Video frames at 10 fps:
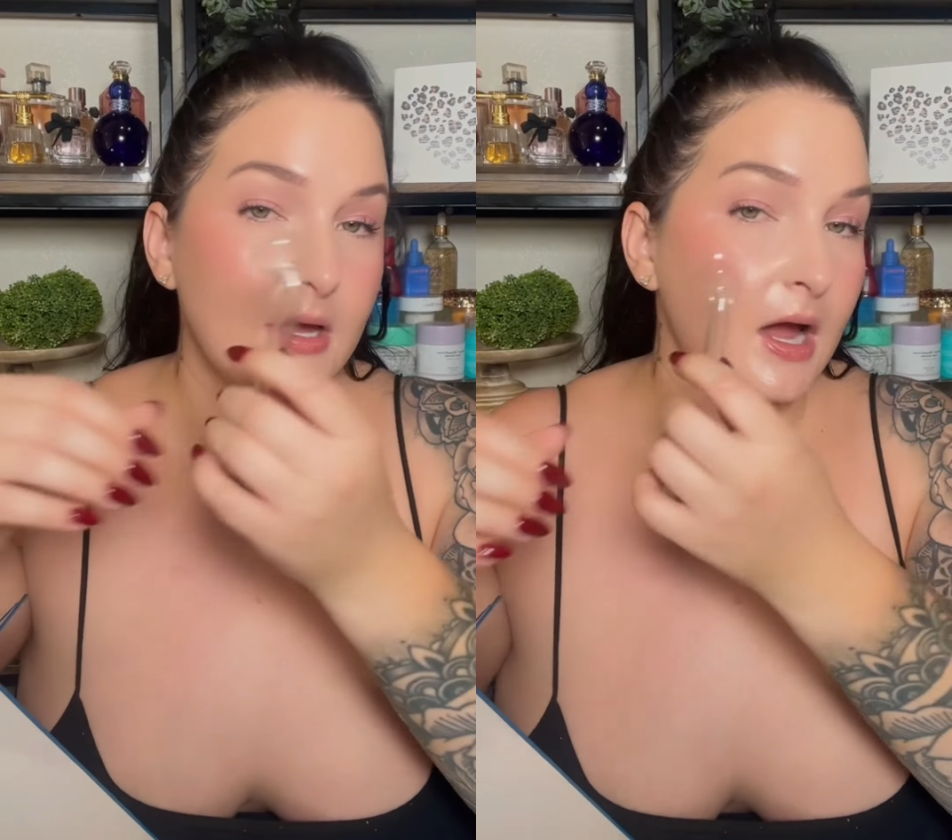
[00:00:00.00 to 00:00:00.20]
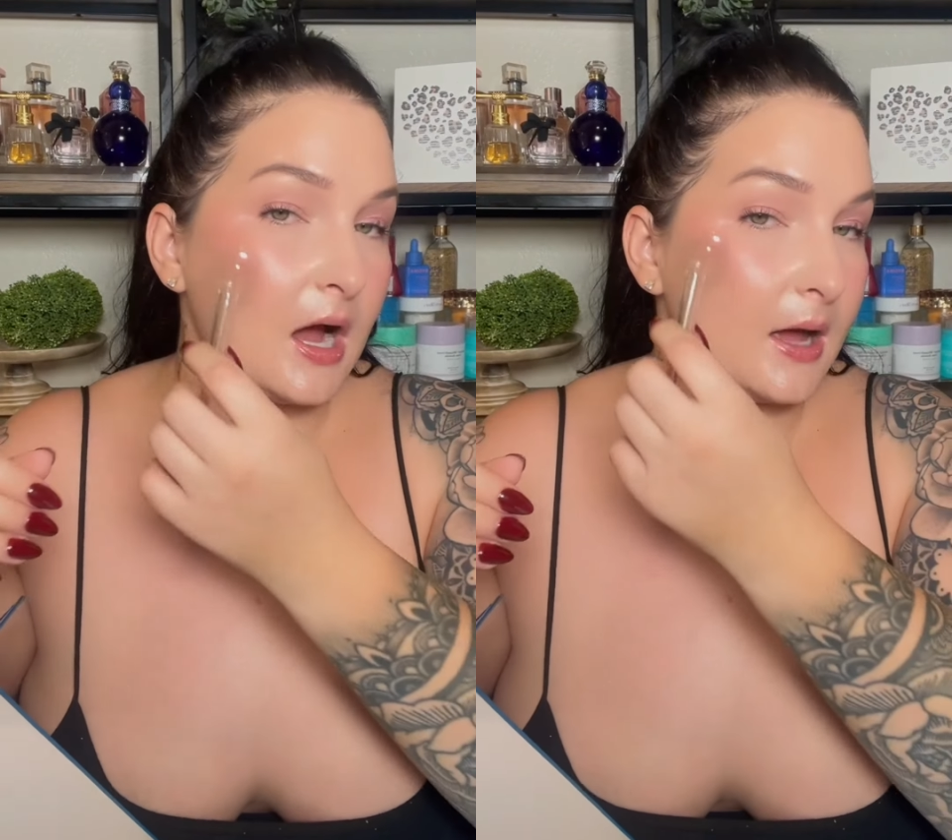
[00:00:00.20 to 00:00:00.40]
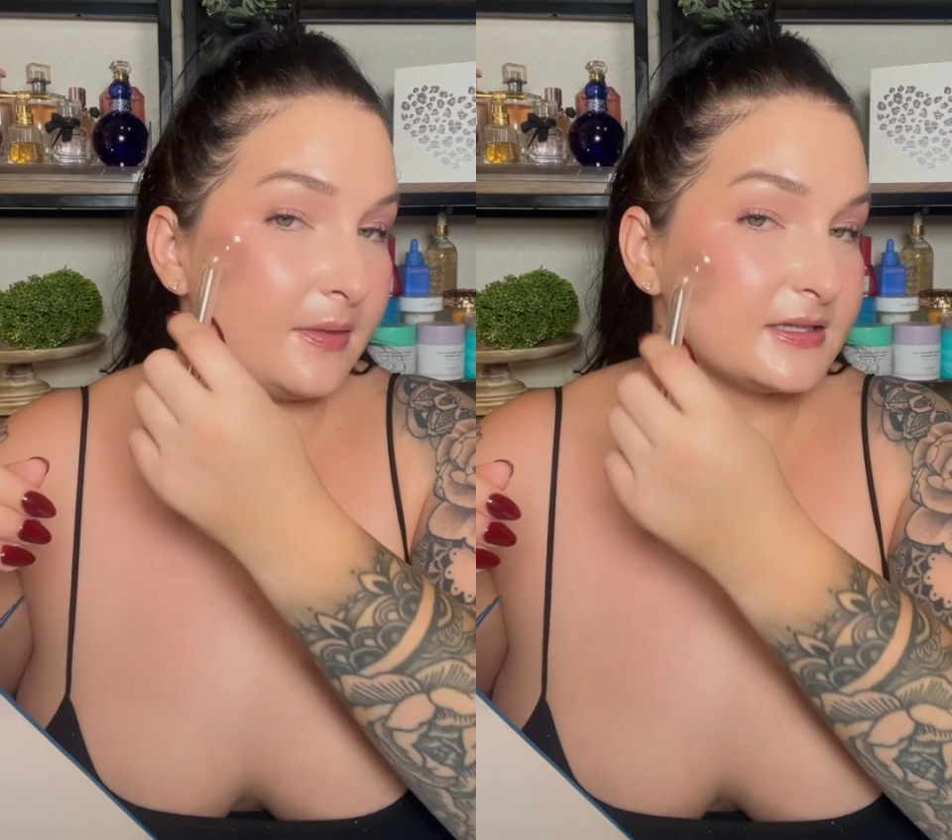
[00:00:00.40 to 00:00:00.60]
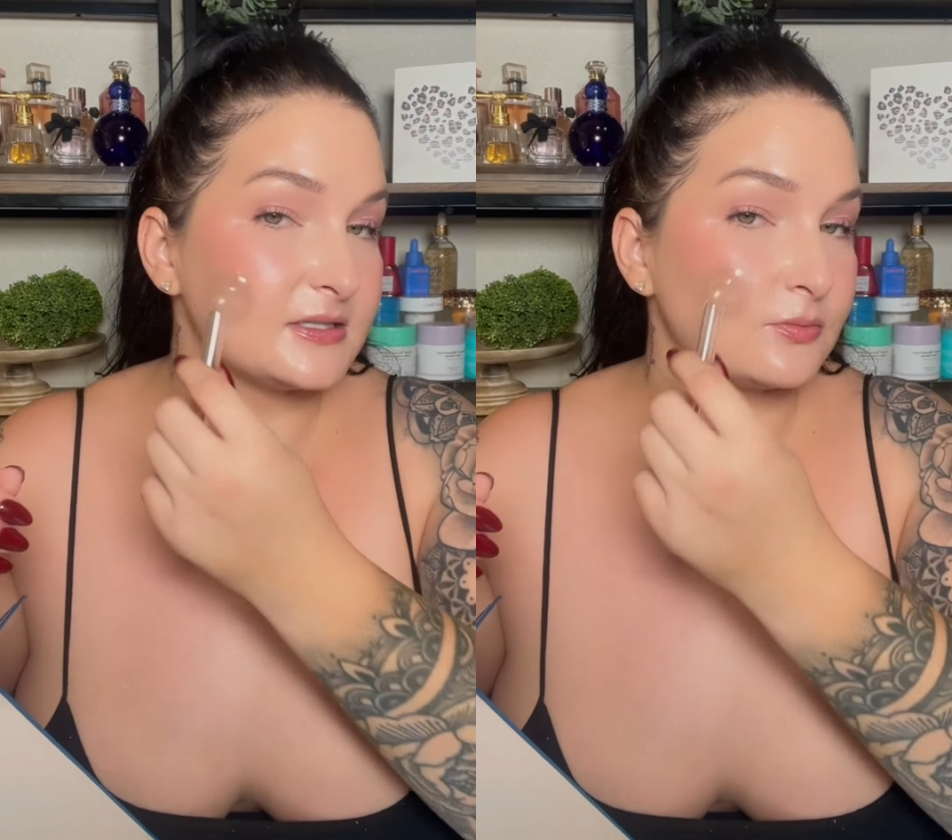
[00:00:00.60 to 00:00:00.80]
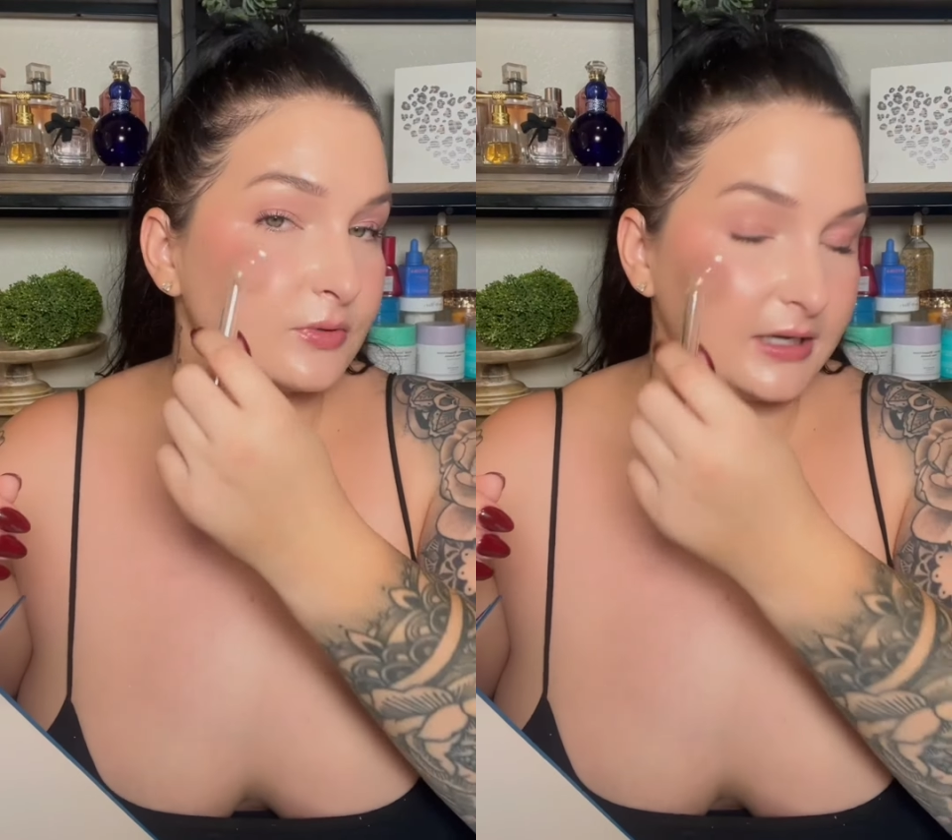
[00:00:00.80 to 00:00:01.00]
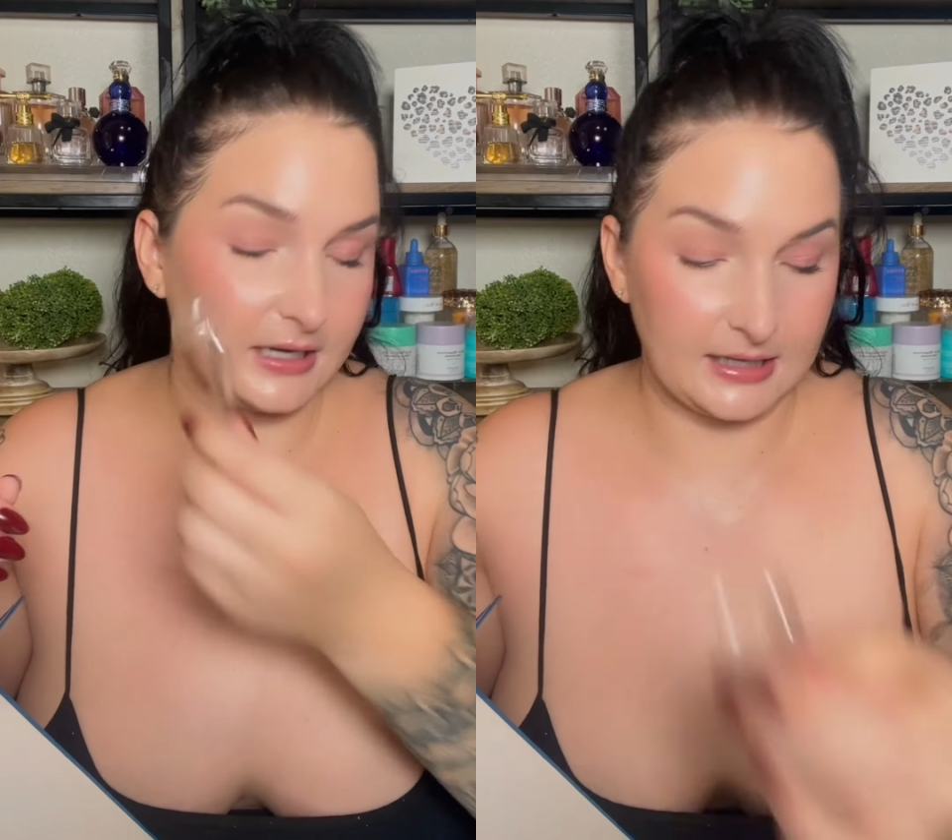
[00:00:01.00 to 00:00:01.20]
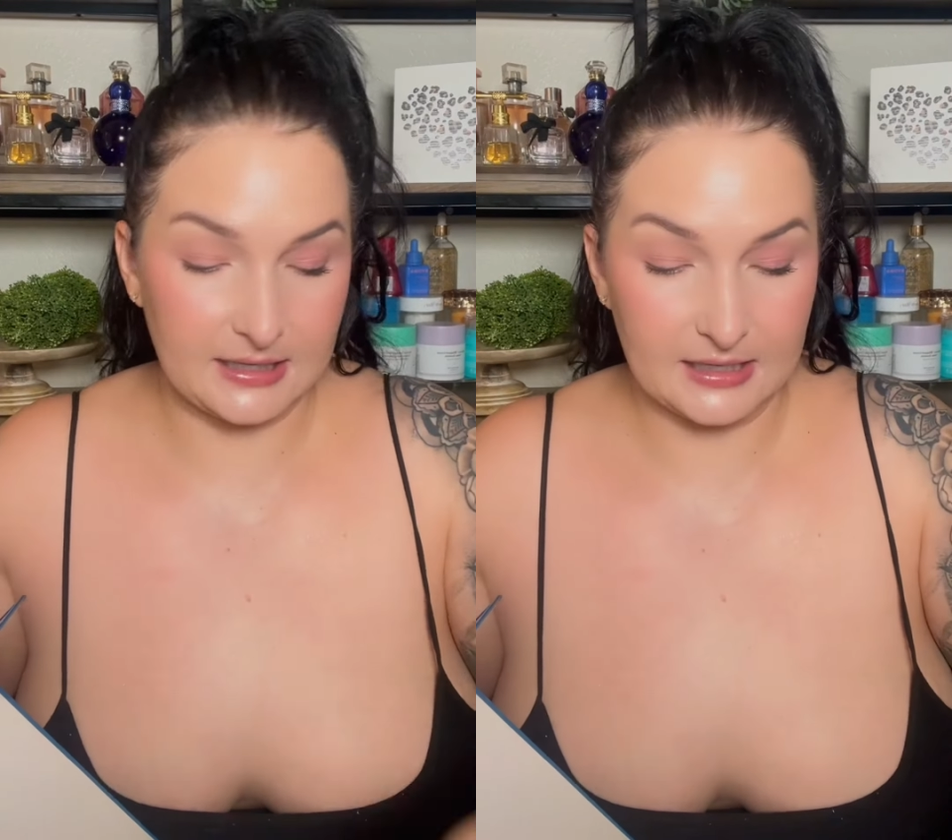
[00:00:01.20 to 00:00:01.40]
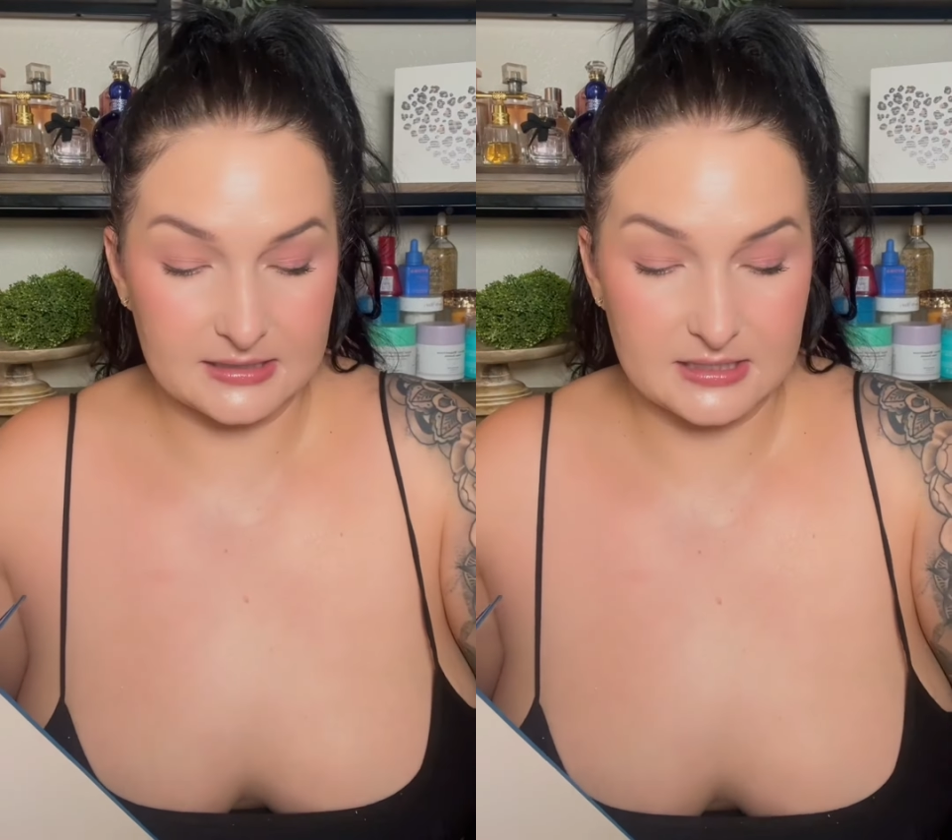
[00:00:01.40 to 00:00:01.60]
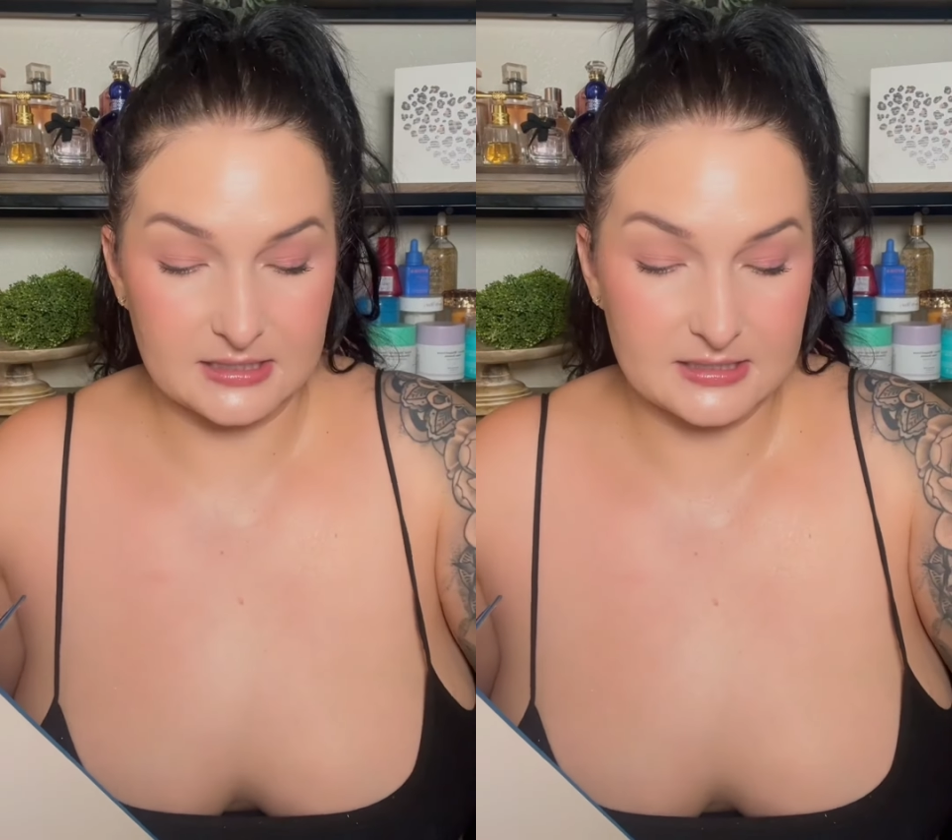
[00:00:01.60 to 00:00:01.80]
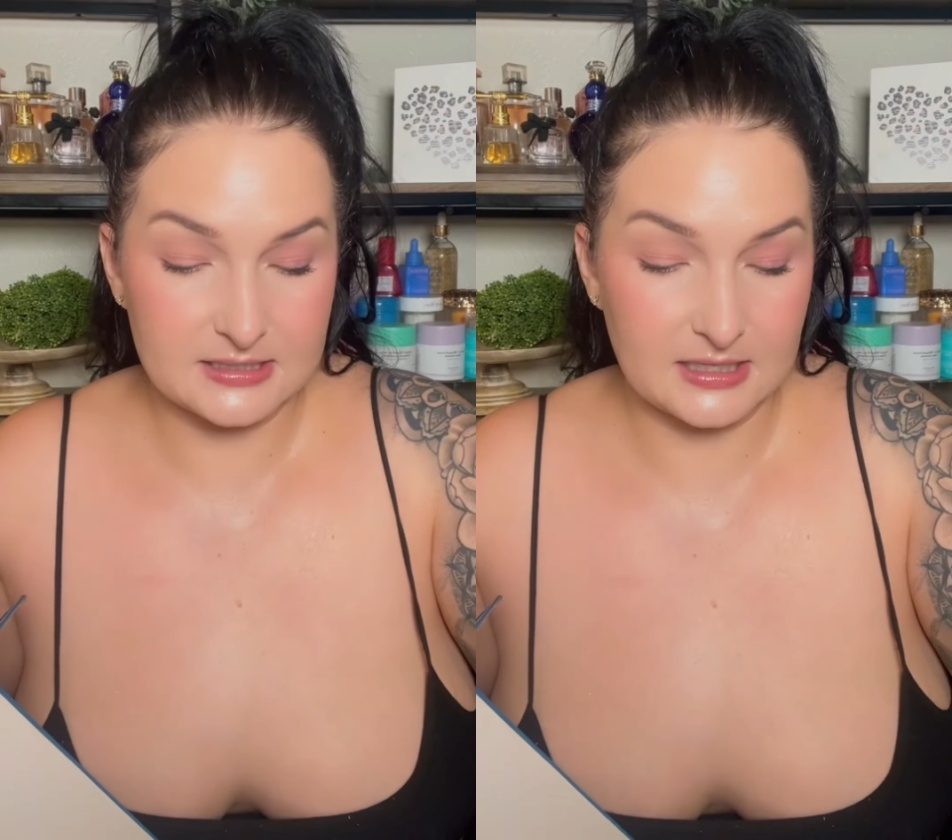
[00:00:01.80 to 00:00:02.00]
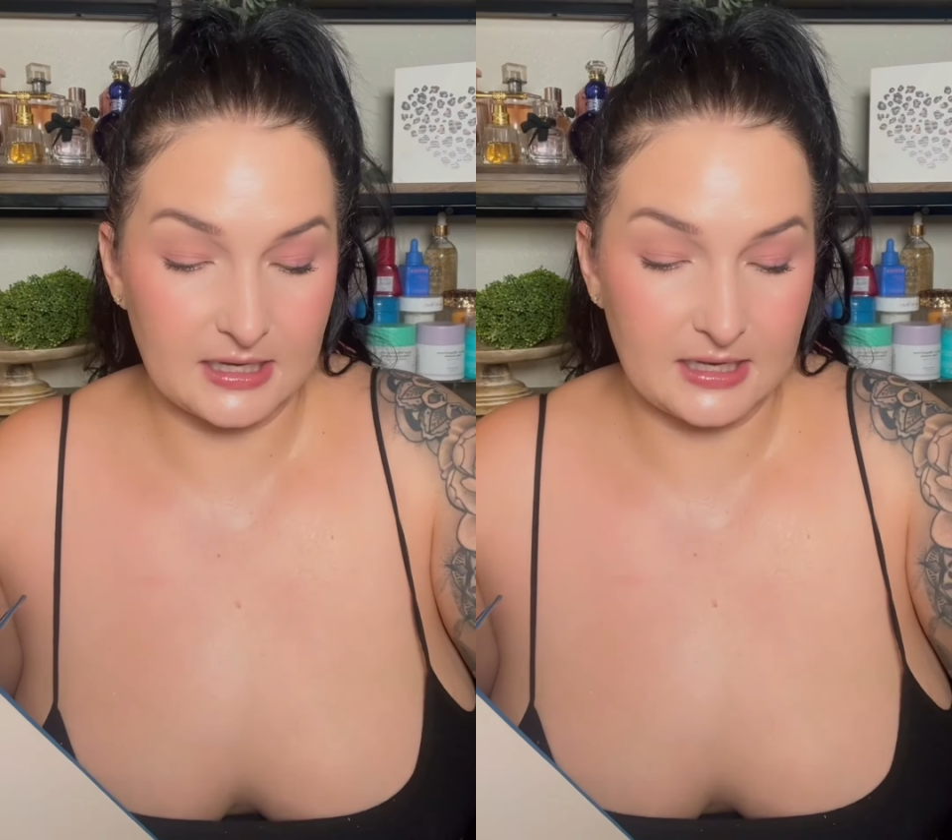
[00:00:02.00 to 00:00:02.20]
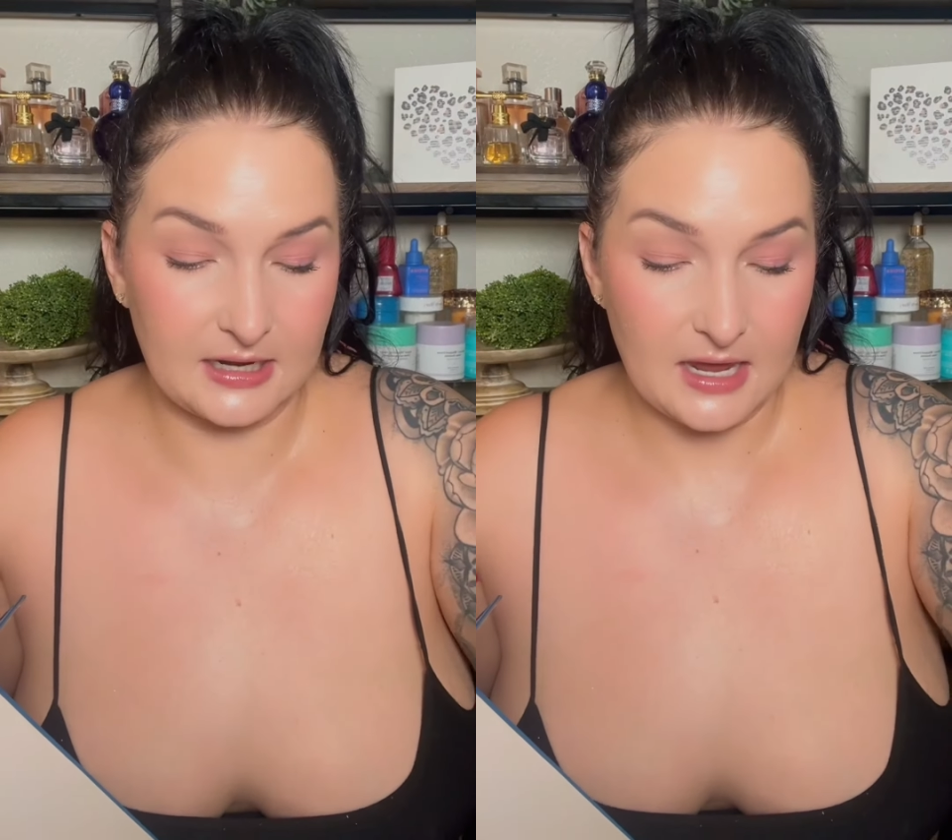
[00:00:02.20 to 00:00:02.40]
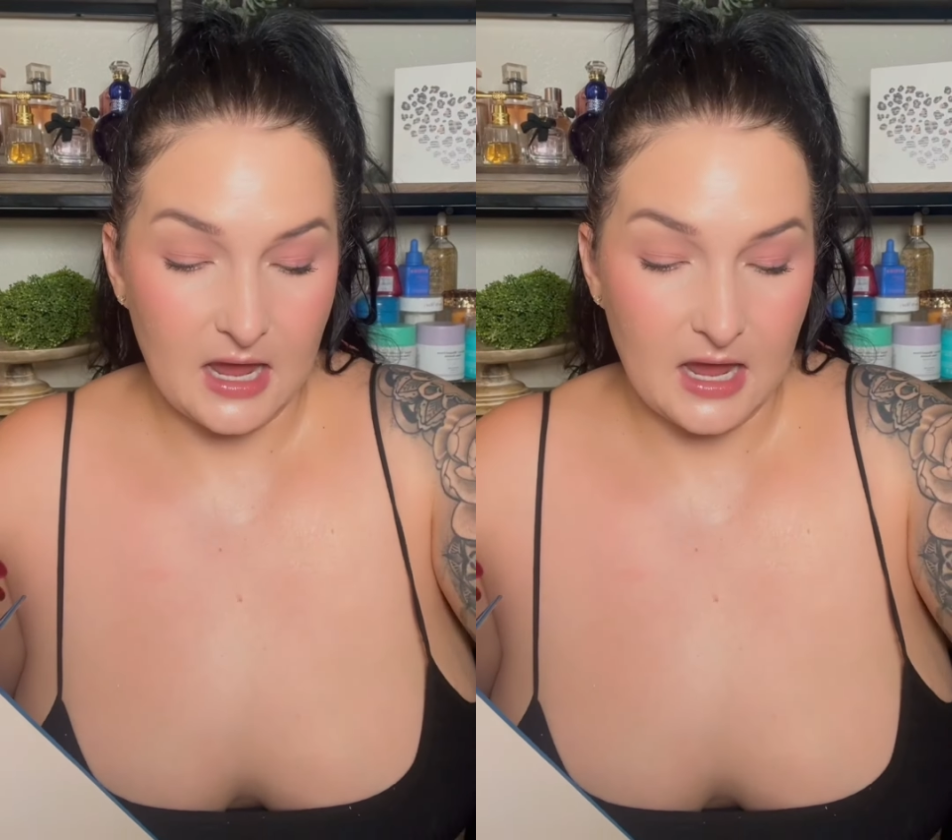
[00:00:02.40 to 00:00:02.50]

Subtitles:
that's really gonna get into the skin,